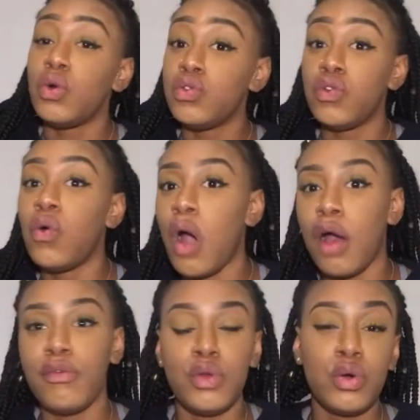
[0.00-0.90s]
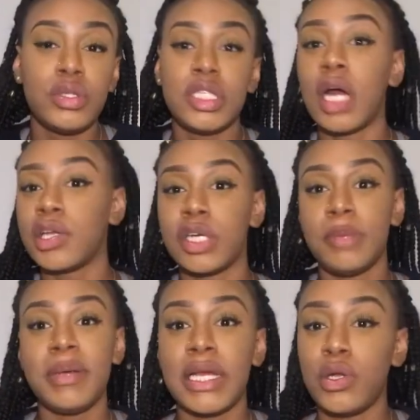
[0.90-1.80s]
Your daughter or your son
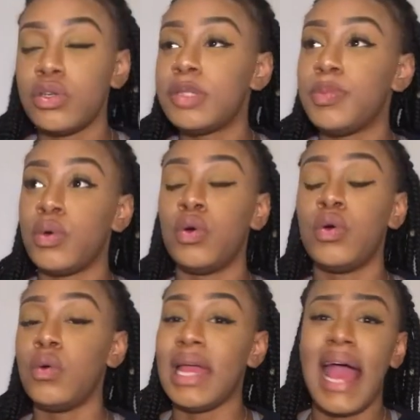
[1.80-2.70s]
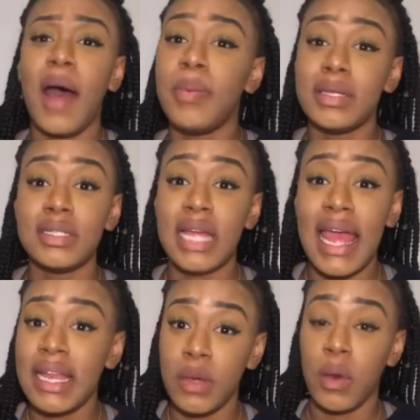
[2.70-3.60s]
could be in hospital. It happens to
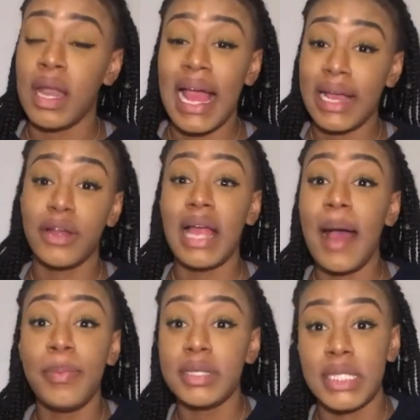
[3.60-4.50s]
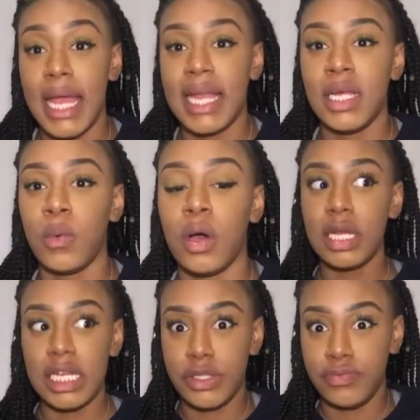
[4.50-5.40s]
anyone, like it could happen to anyone.
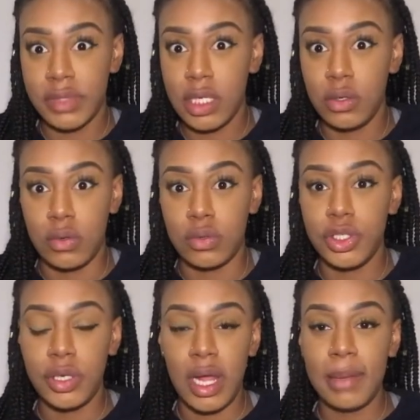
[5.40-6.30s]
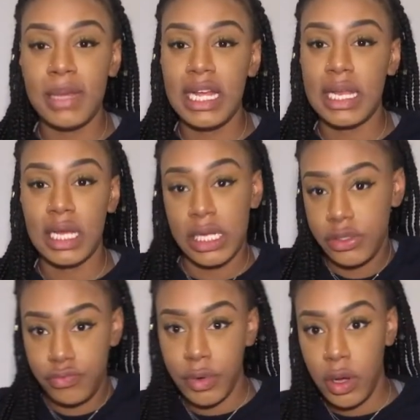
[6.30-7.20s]
It's real, do you know what I mean? It's
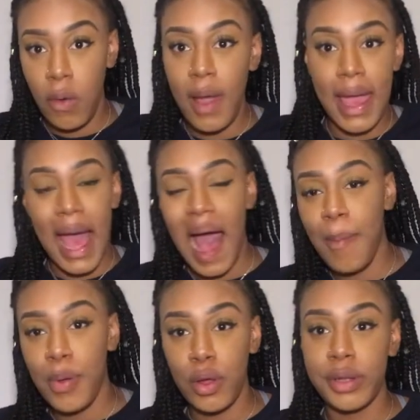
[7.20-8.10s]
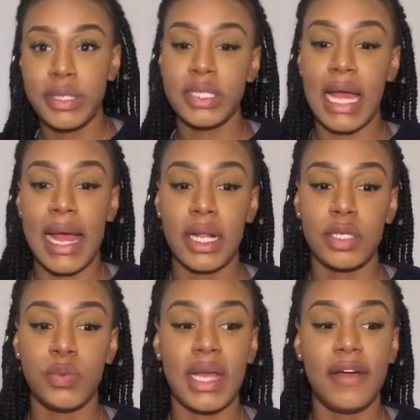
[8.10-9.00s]
real, it happens,
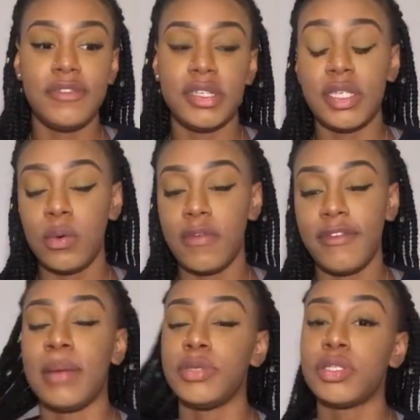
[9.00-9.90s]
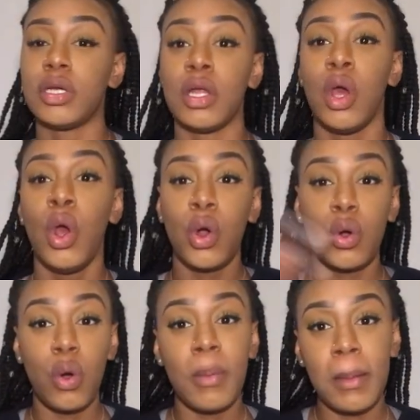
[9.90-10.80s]
and we have to deal with it. I'm just gonna
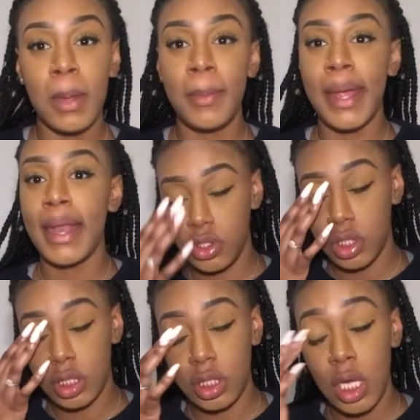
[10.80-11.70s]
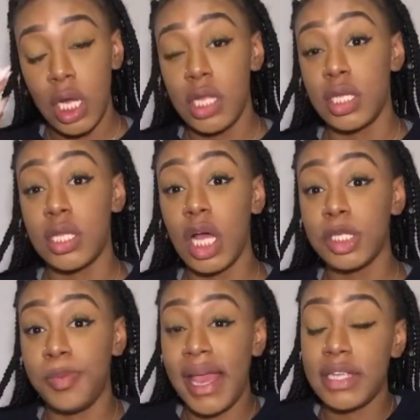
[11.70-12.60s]
call my mum in just to
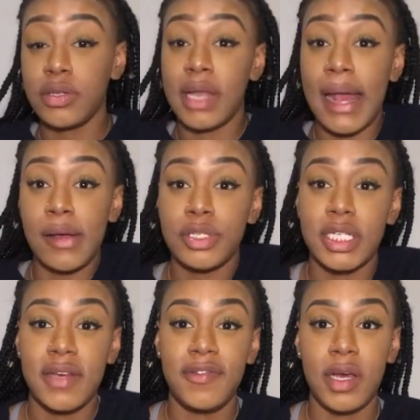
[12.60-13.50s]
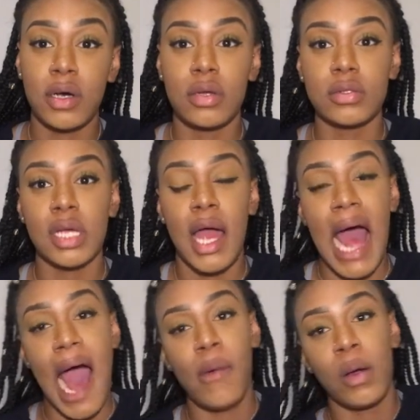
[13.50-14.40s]
touch base on how she feels,
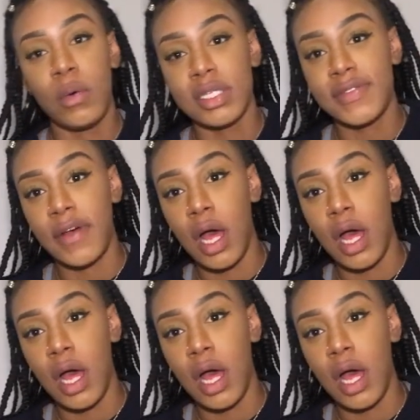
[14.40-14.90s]
how it was for